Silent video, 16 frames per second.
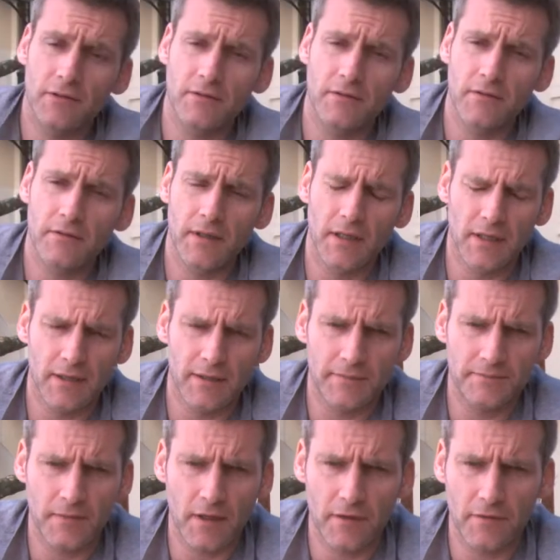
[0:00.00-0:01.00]
to
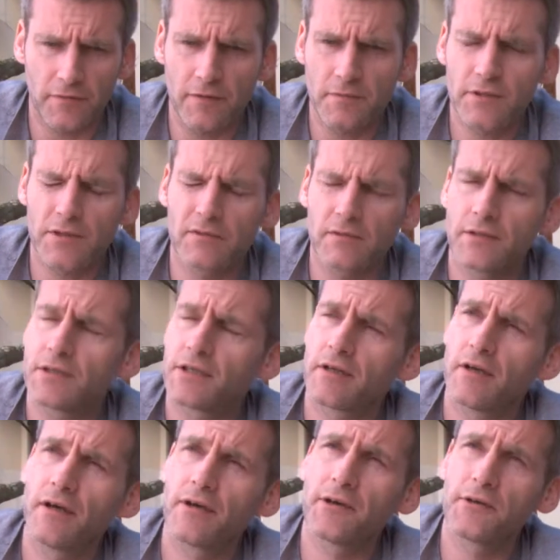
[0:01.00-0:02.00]
a film school in
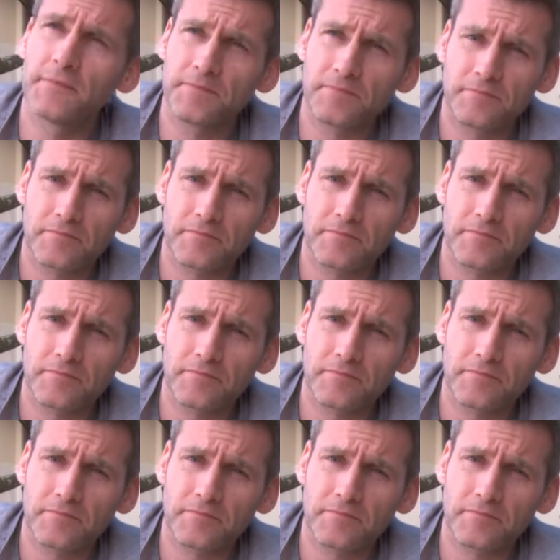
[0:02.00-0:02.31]
Chicago,